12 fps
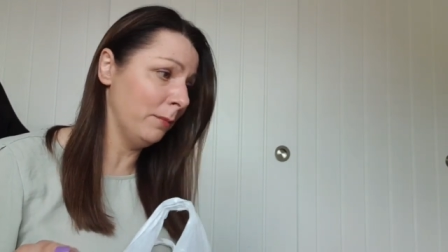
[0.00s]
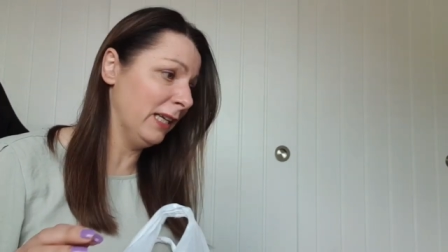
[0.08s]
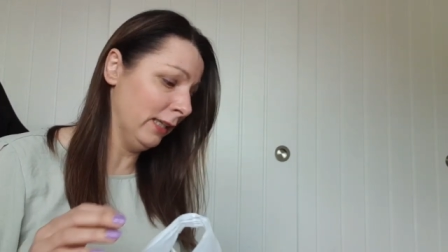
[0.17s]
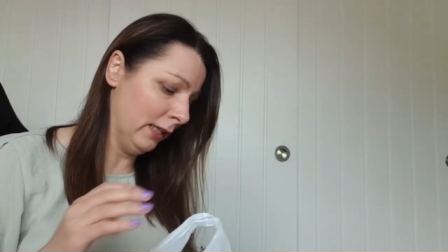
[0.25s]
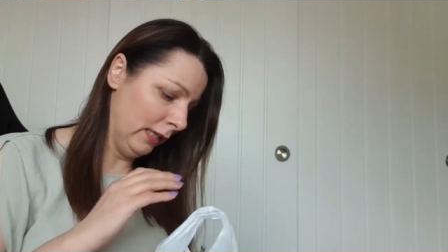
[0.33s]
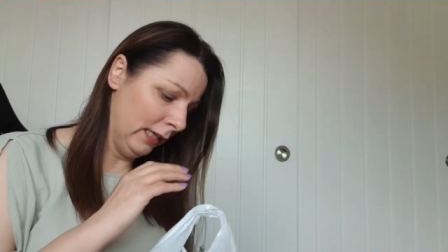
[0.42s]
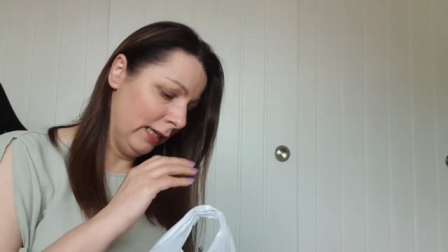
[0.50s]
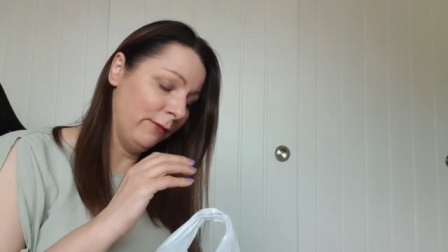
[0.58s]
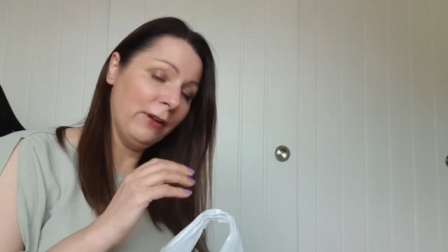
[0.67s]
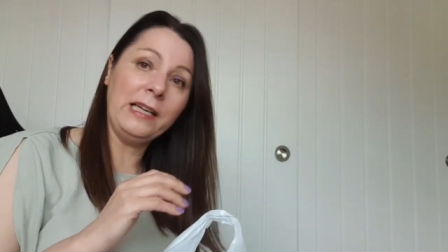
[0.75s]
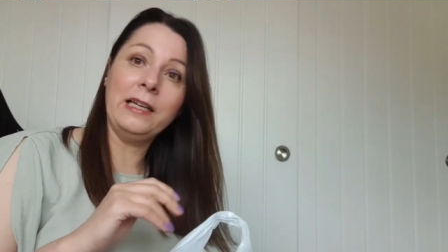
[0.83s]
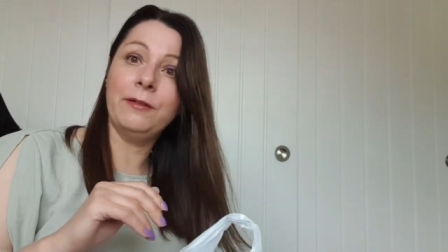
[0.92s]
I mean,
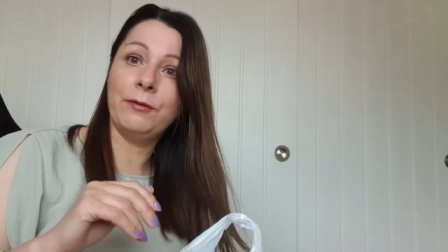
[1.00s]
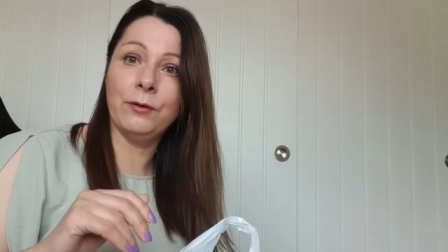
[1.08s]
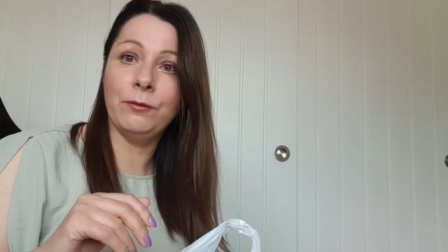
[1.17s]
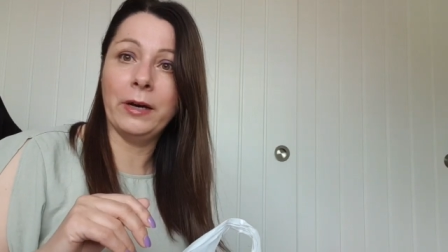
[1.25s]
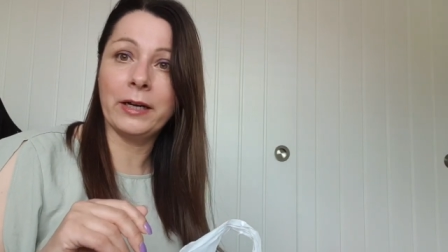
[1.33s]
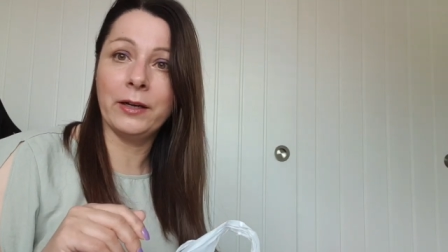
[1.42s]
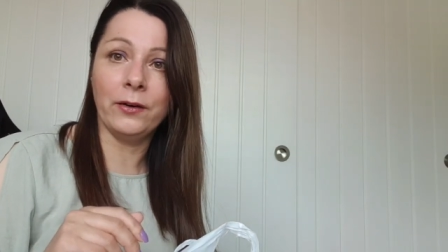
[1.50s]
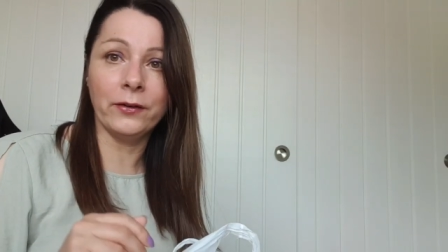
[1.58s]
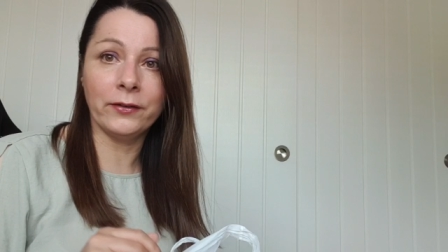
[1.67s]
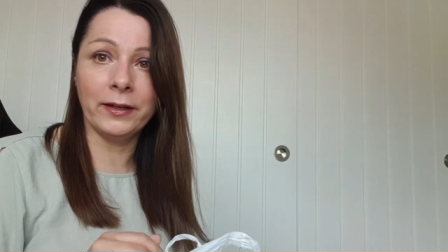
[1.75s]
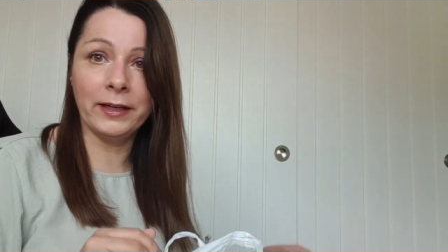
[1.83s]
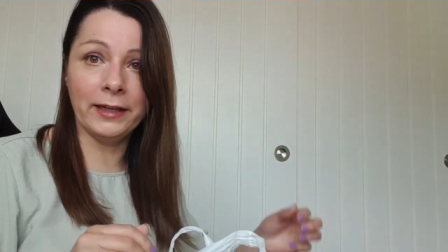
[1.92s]
if any of you
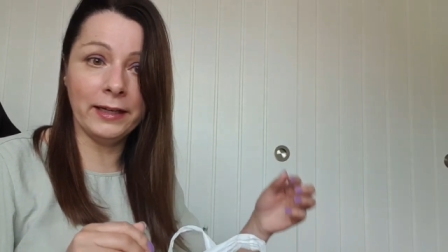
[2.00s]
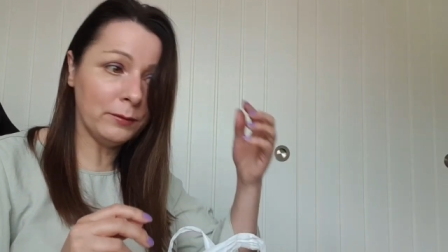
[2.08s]
recognise any of